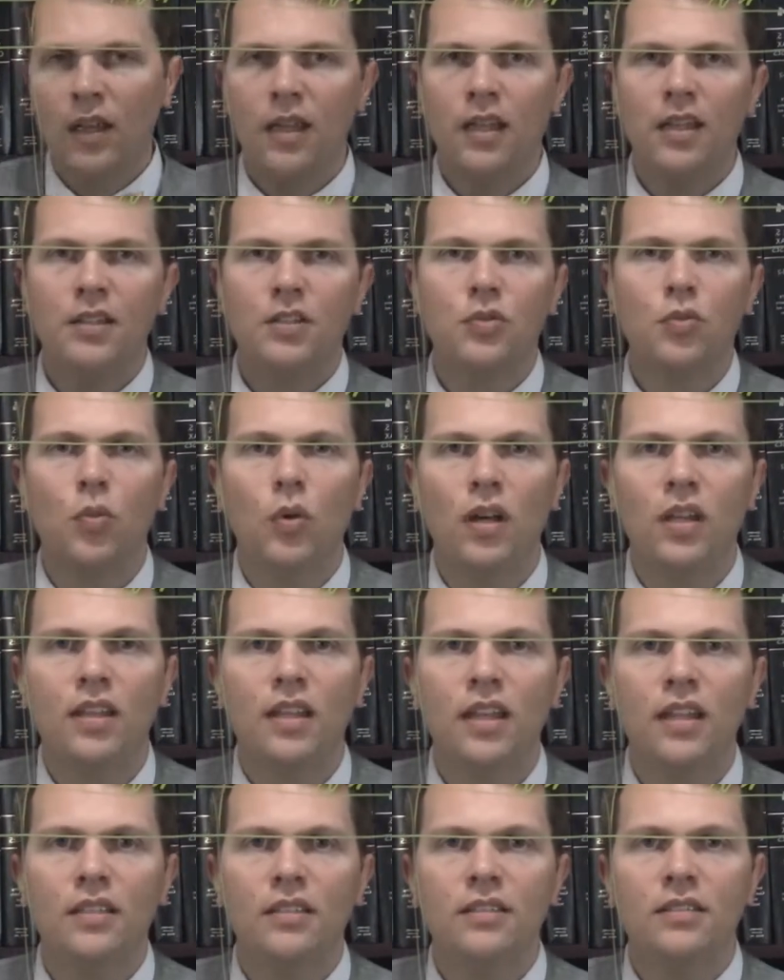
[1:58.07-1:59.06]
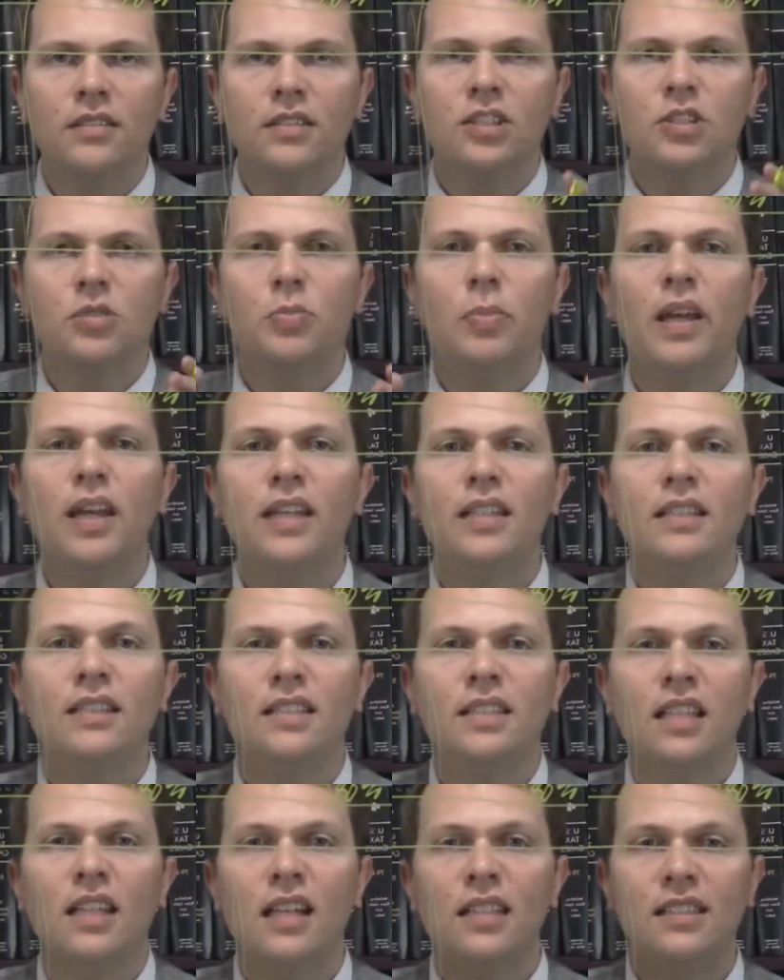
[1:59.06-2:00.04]
is one that
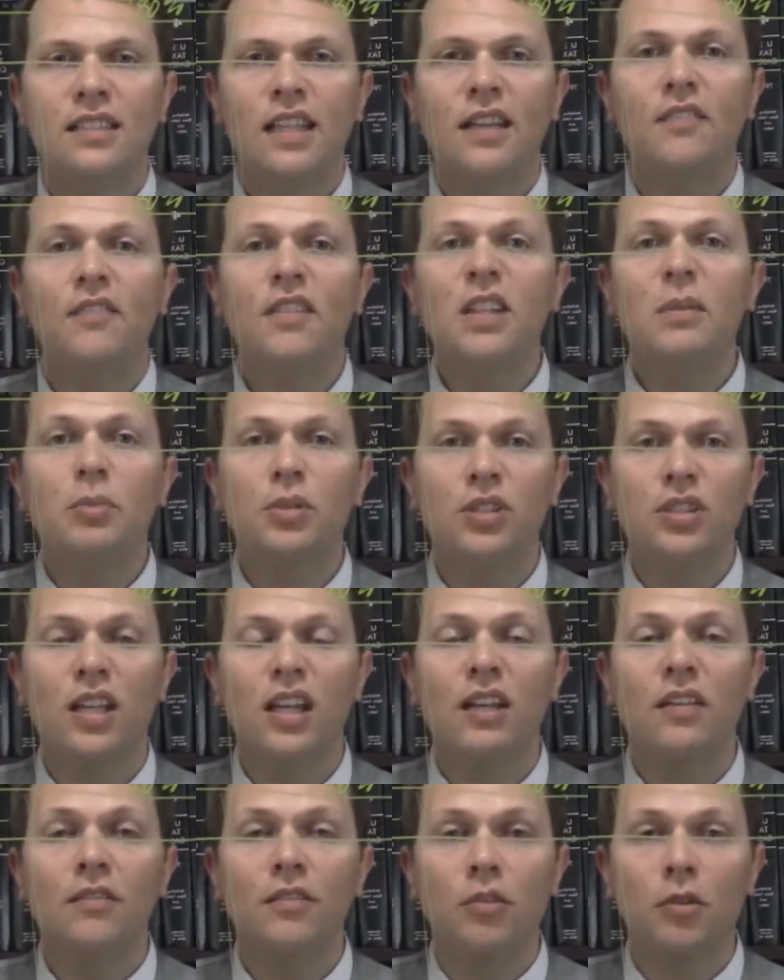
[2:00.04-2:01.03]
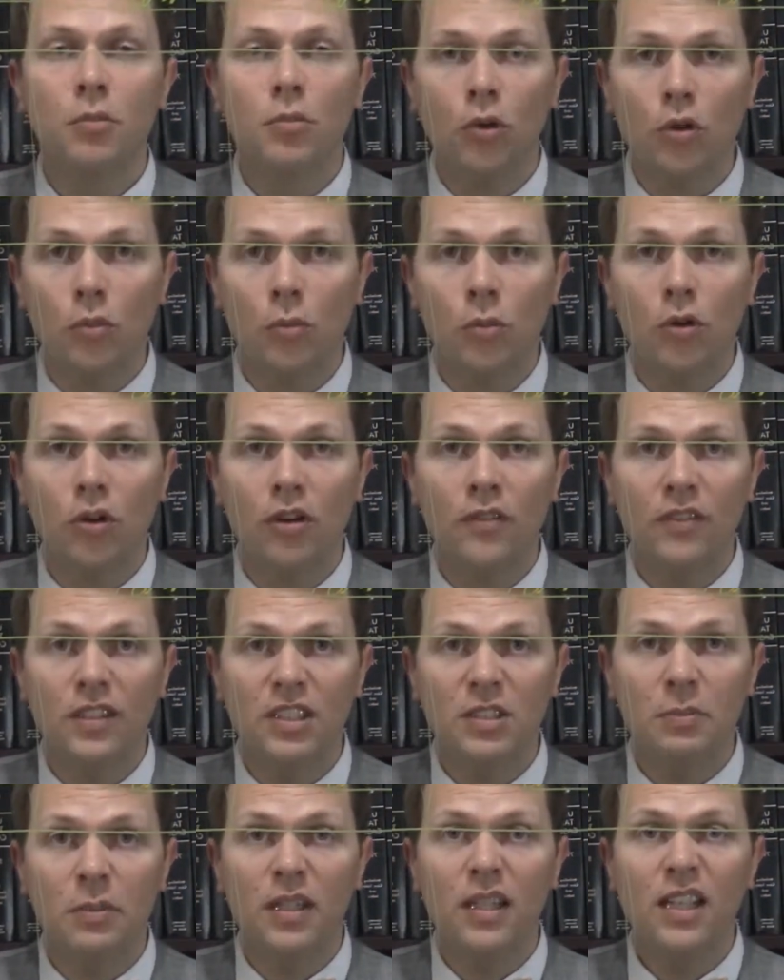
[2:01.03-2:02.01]
spends 70% of or more of
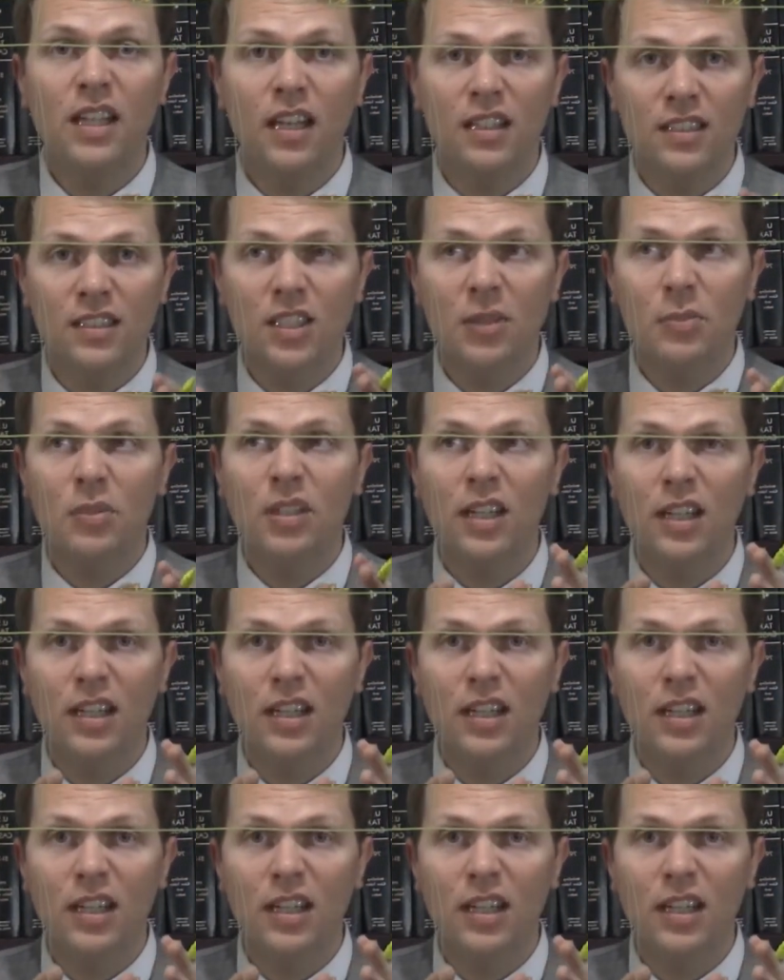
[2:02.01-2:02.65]
its money on something